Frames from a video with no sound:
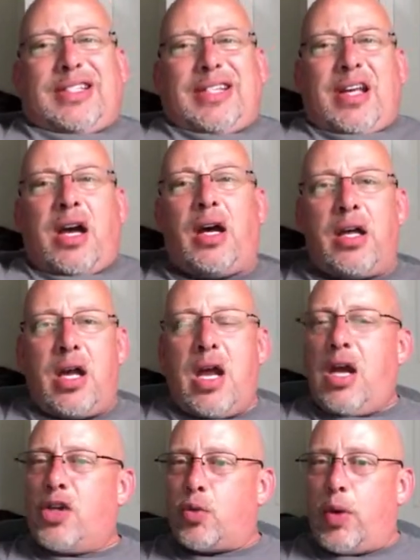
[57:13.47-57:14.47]
Ah,
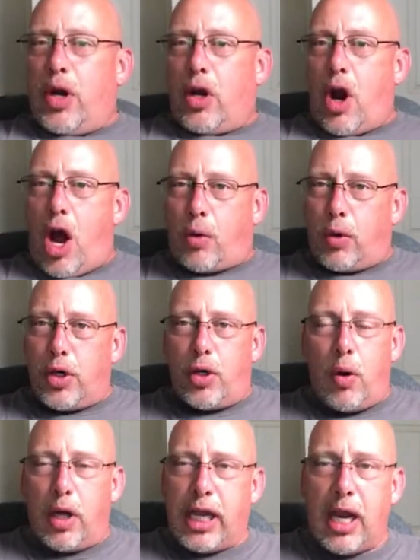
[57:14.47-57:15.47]
it's weird and awkward to
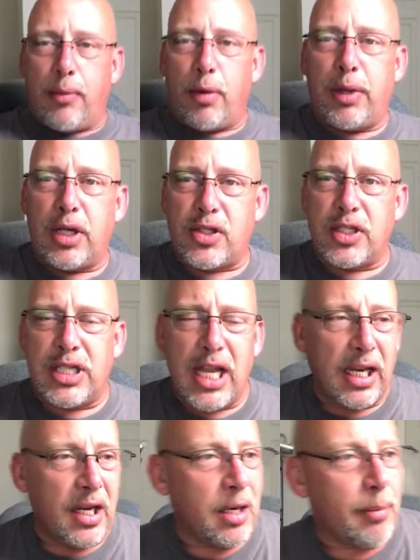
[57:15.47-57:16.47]
do on camera, but it's
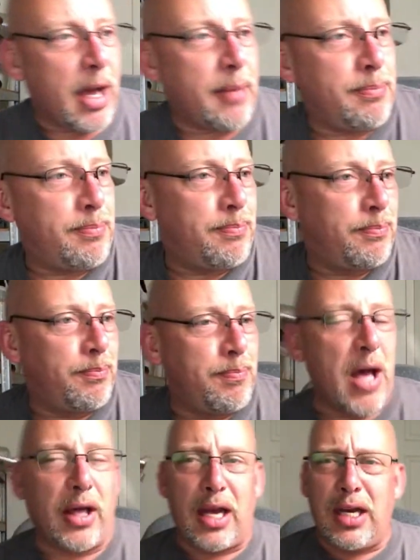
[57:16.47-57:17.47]
digging into my
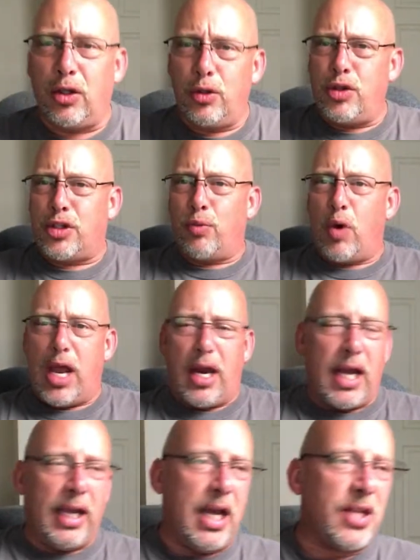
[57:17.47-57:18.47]
belly. I need to lose some weight,
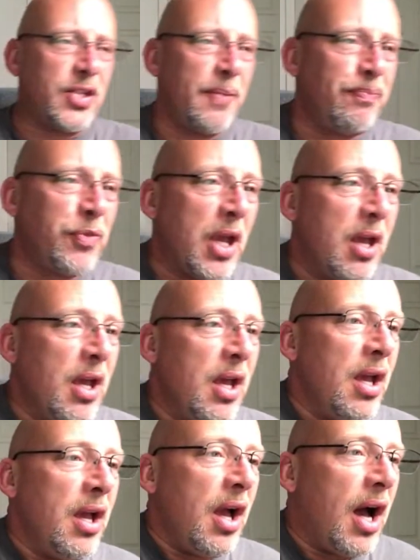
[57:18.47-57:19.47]
I guess.
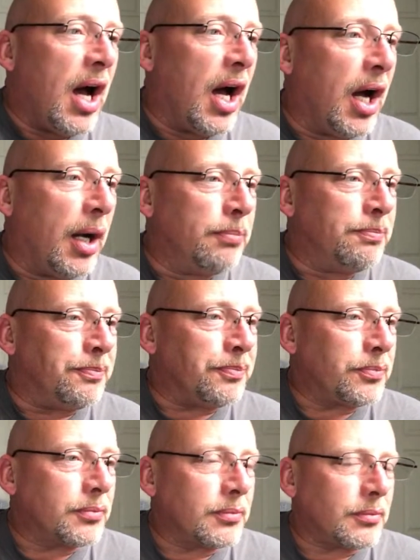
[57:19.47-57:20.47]
Um,
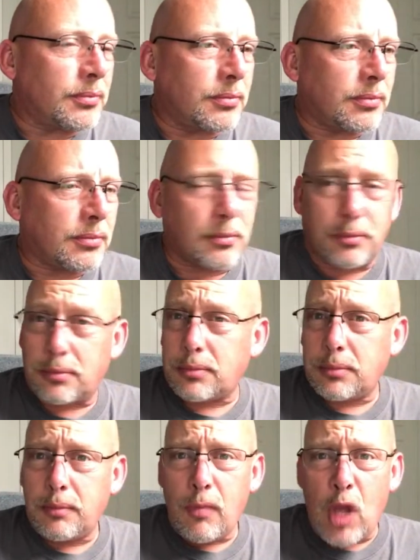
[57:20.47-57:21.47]

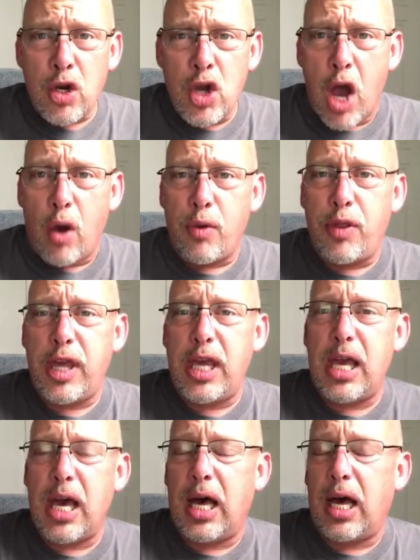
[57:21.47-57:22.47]
no,
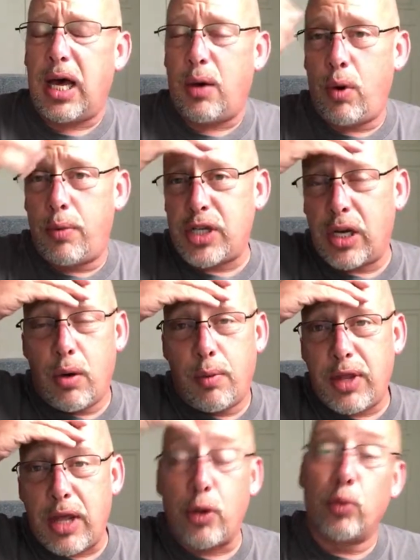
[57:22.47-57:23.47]
the, uh, where was I going
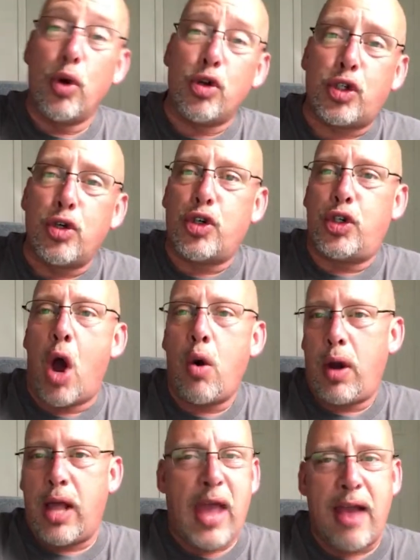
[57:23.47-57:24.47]
with that? The roosters
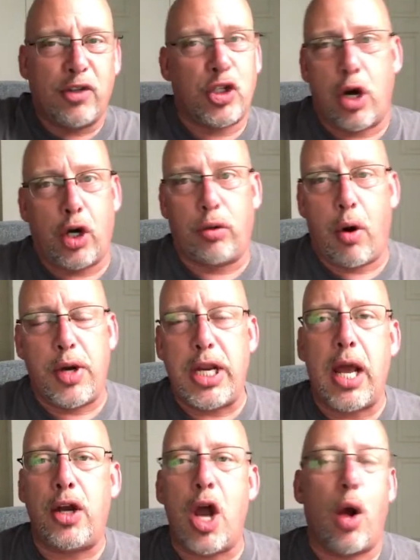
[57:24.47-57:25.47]
don't, they haven't started crowing
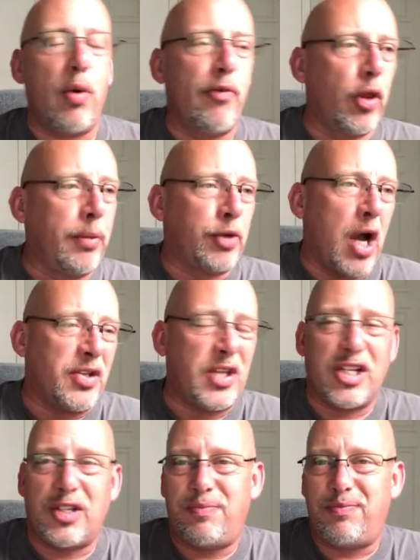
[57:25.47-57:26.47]
yet. No, we've only
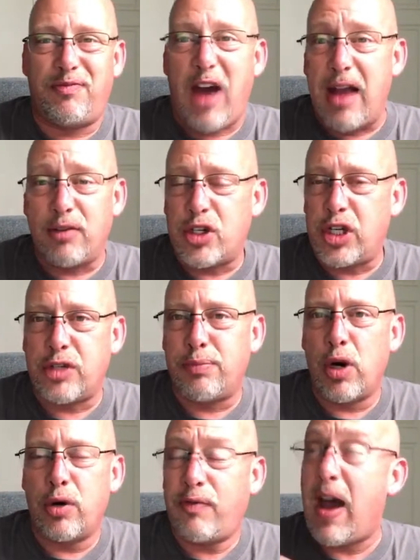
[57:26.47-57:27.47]
processed five or six
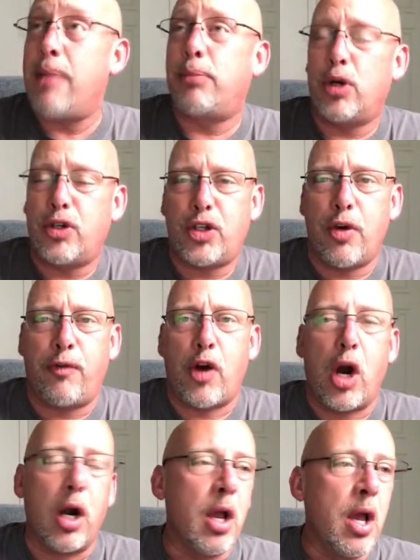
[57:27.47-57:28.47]
bird, five birds so
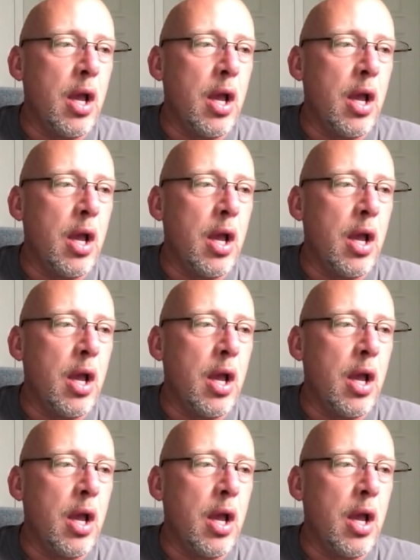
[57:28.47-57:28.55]
far.